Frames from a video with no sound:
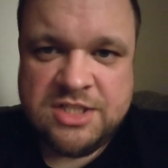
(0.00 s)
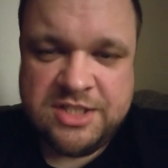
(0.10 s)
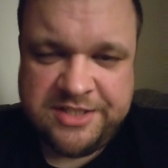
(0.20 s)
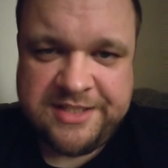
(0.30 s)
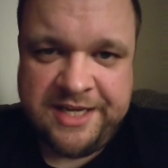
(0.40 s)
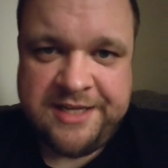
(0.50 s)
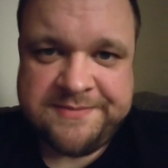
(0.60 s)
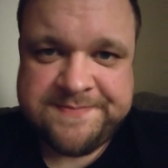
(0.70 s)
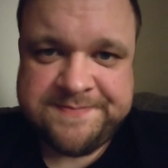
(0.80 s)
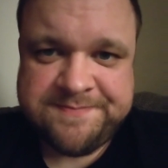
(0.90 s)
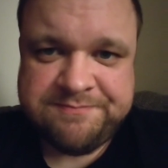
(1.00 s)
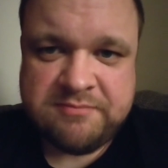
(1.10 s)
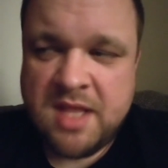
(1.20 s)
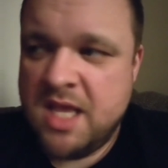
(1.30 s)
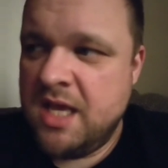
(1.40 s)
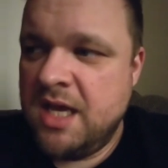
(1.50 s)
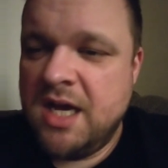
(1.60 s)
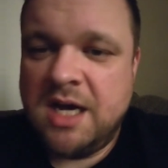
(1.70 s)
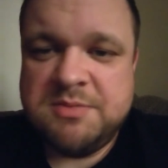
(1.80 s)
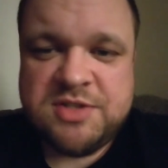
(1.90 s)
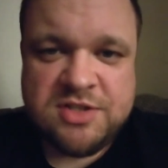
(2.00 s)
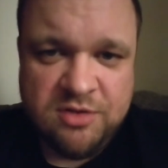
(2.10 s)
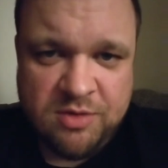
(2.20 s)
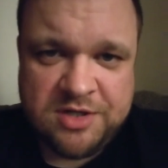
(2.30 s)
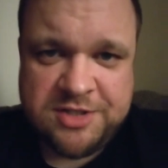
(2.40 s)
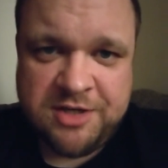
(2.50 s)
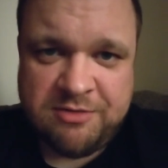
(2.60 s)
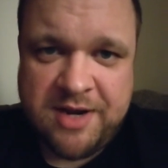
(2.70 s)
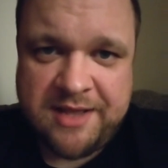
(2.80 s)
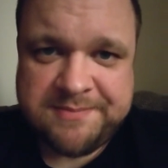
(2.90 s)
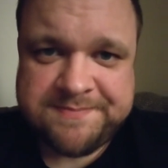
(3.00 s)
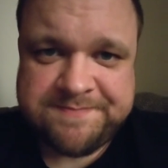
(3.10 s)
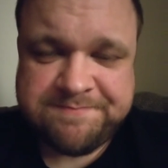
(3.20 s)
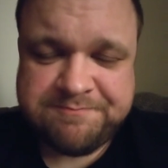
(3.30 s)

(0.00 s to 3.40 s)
Just saying. I'm still watching Iran.